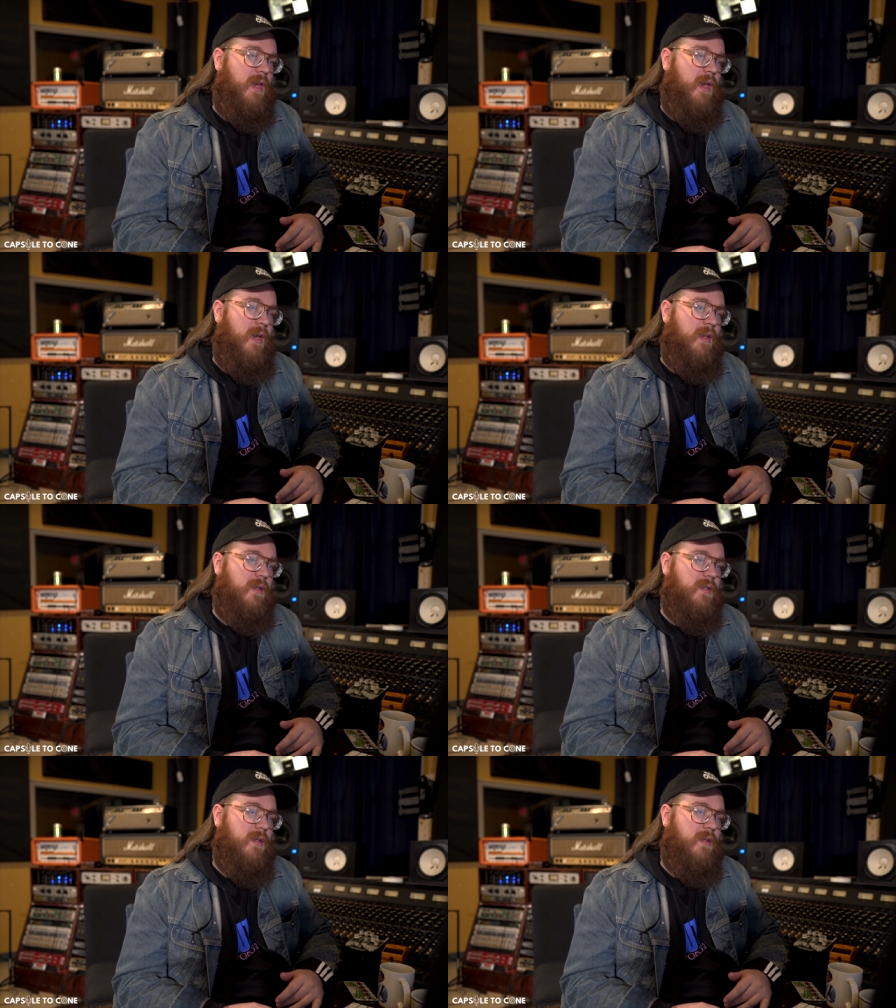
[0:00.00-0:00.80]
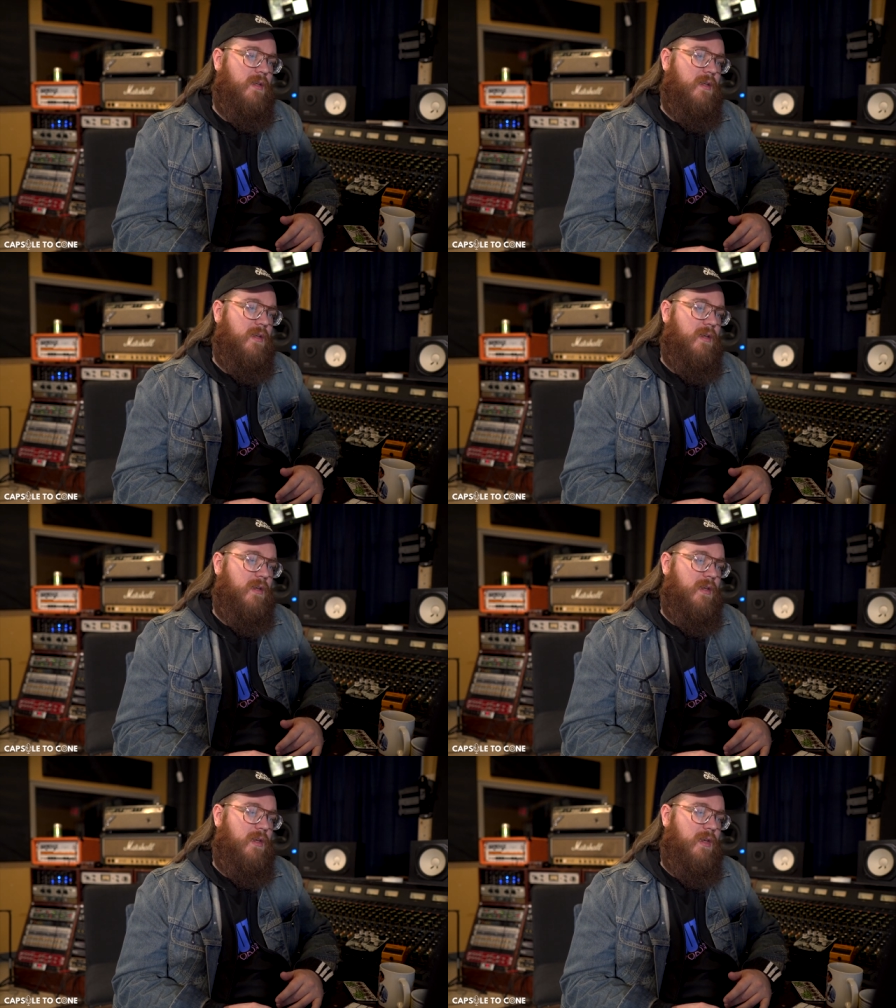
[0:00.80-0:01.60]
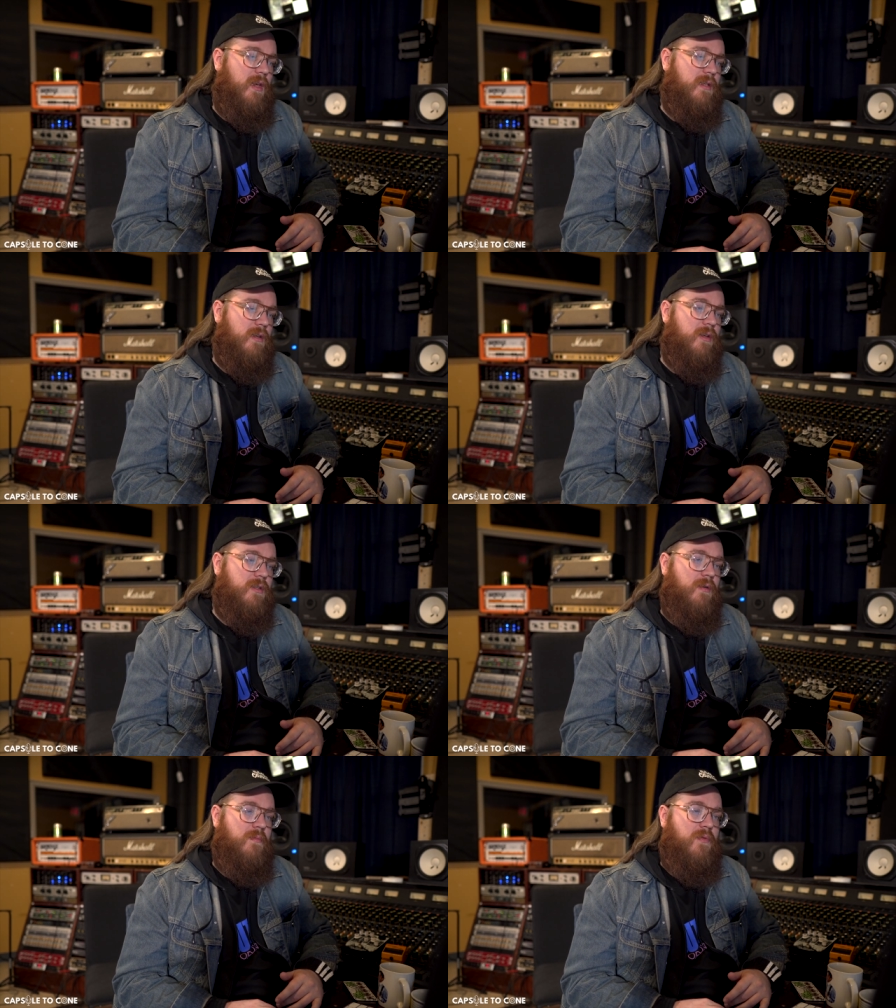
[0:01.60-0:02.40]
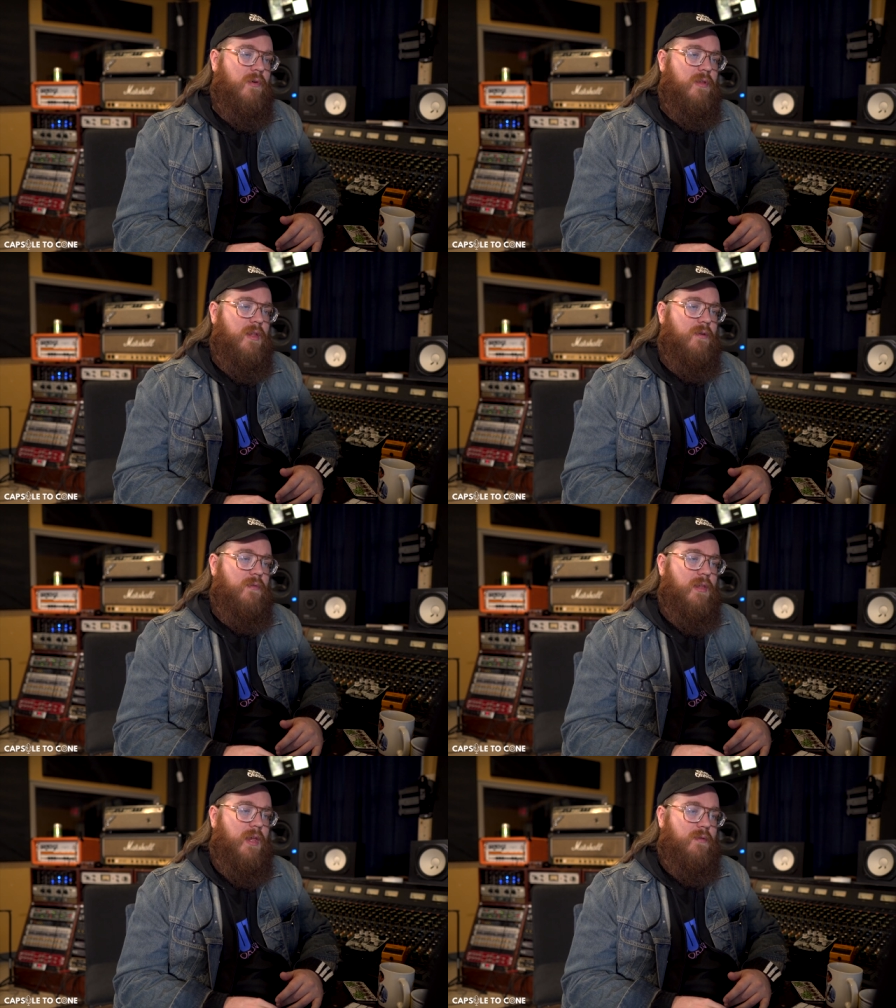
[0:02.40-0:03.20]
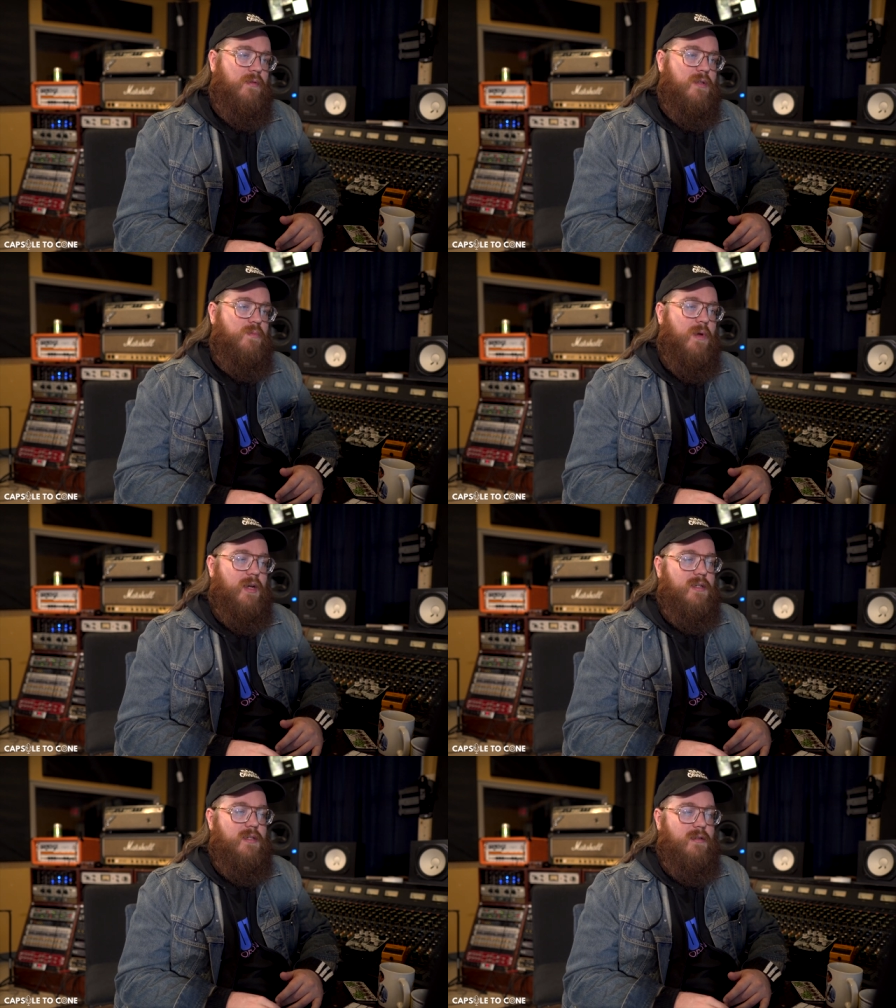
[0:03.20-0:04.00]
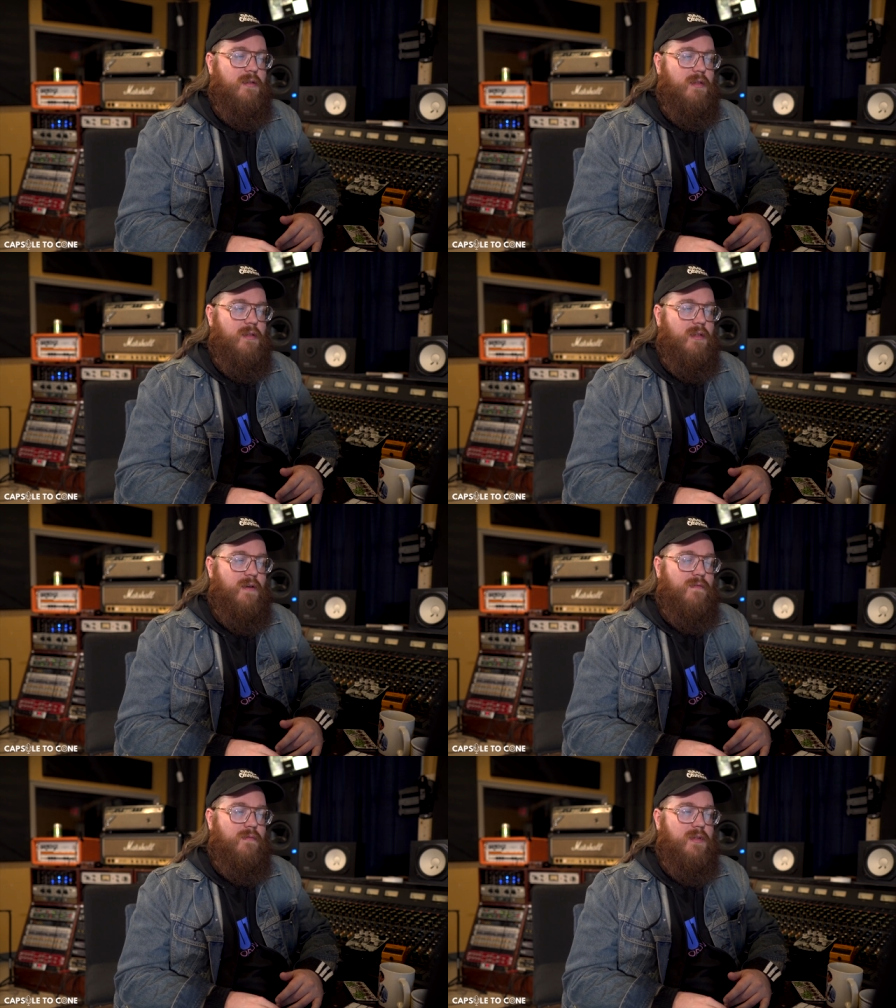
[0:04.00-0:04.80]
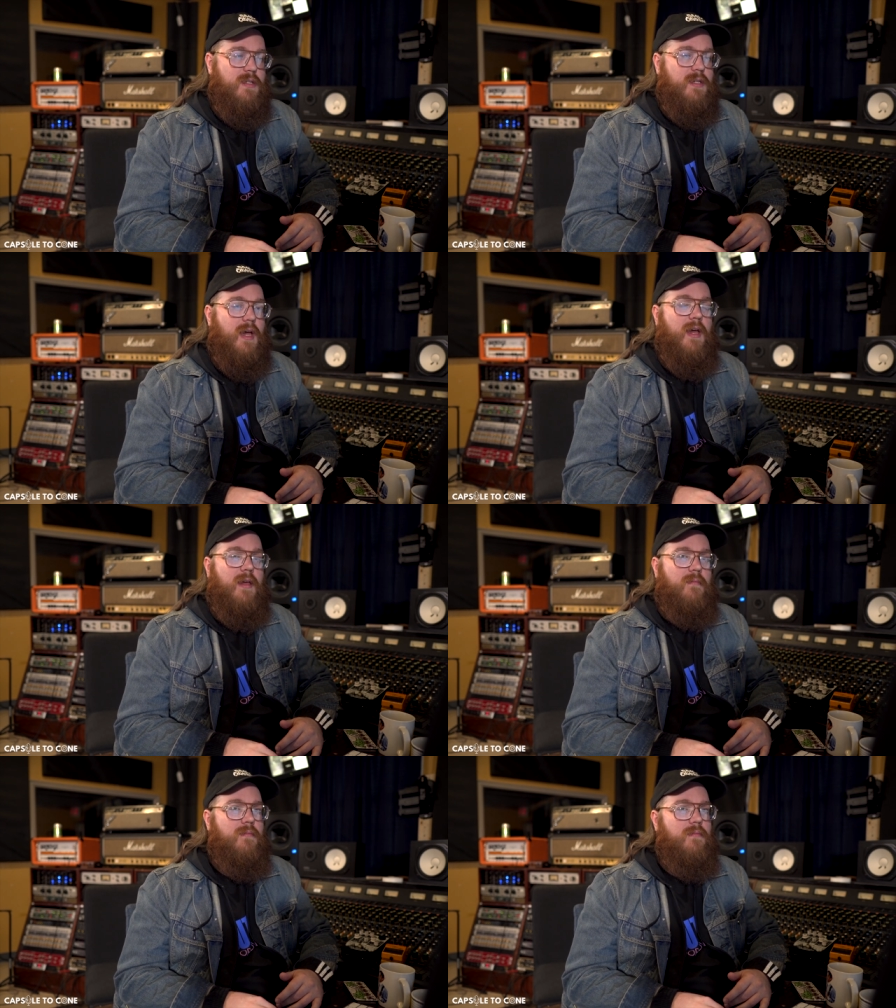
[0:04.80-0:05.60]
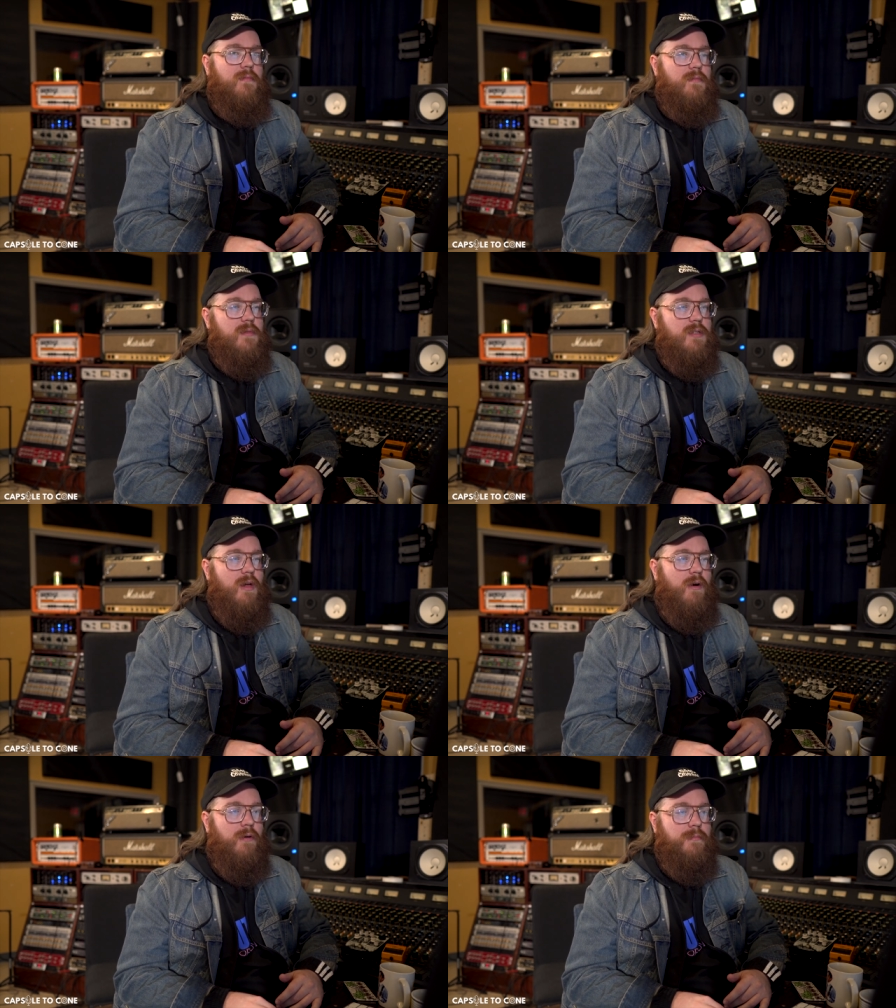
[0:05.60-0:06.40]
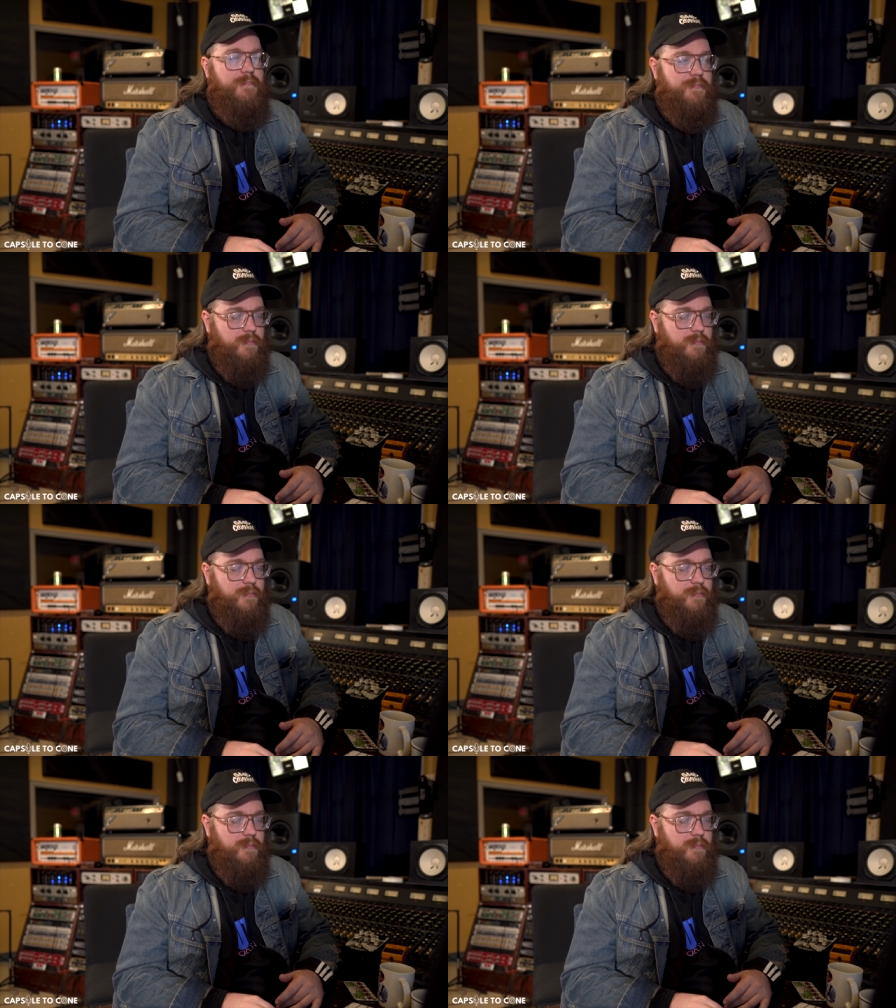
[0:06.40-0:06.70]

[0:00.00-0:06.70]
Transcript: And it's also important that we like respect everyone's time. So